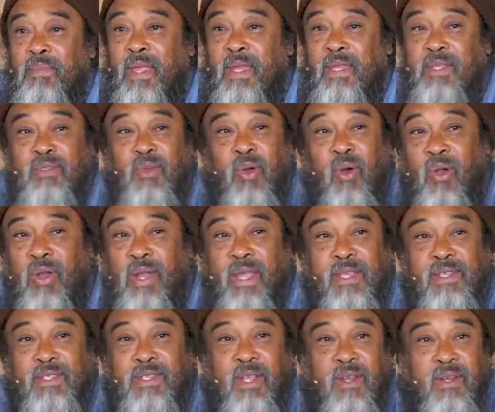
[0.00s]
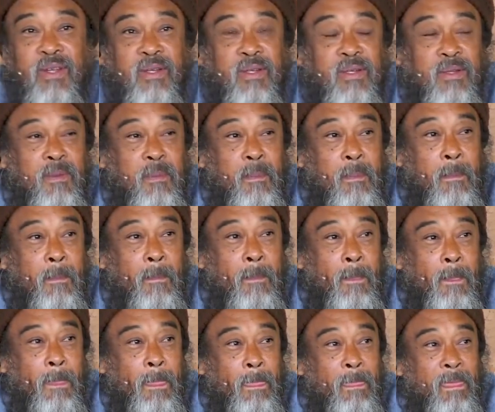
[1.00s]
And it's all external
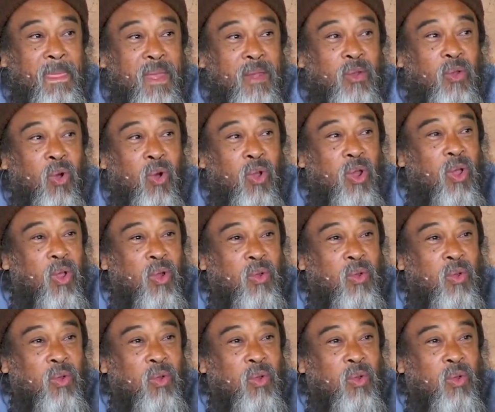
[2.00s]
and all